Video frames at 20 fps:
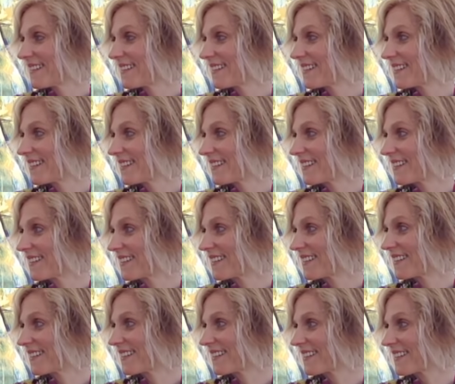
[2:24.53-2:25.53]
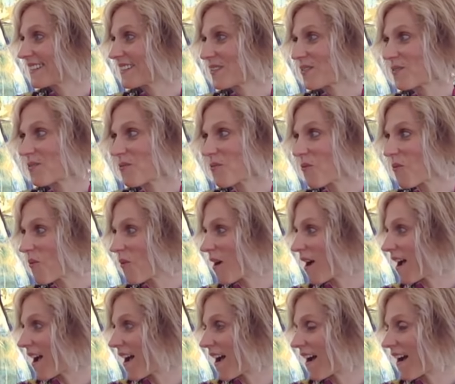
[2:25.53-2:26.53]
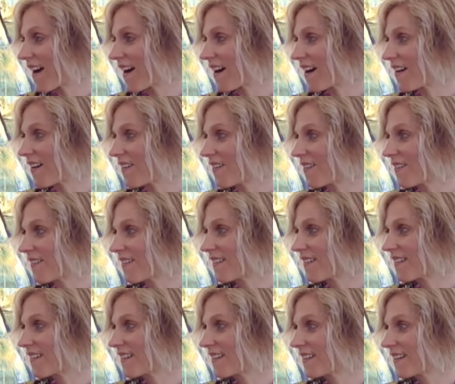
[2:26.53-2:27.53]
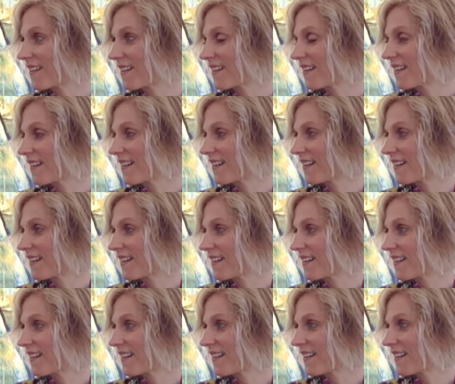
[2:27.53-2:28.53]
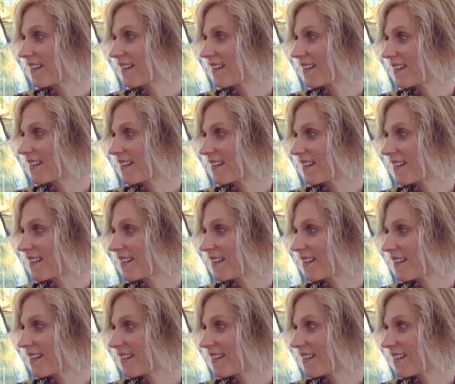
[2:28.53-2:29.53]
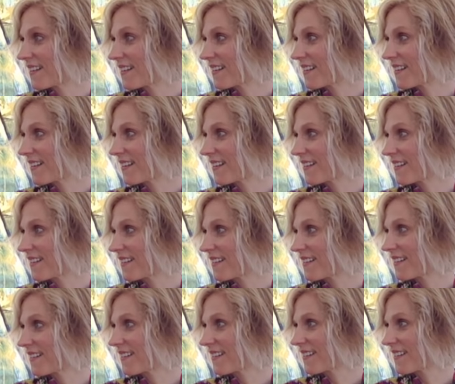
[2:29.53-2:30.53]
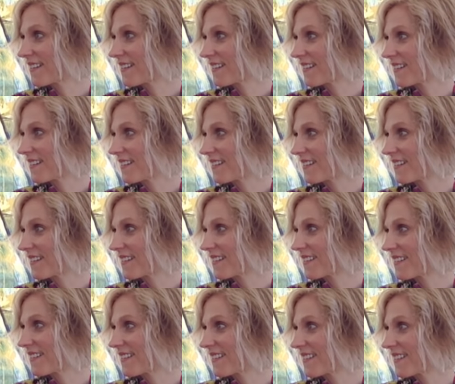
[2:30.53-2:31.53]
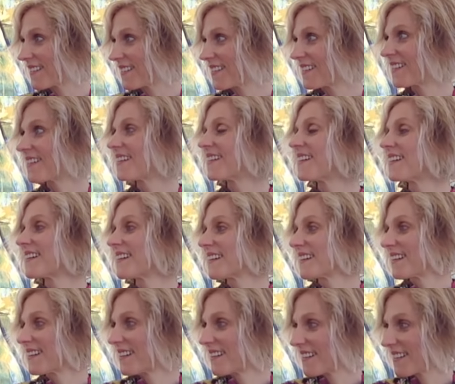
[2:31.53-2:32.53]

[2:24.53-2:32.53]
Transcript: [no speech]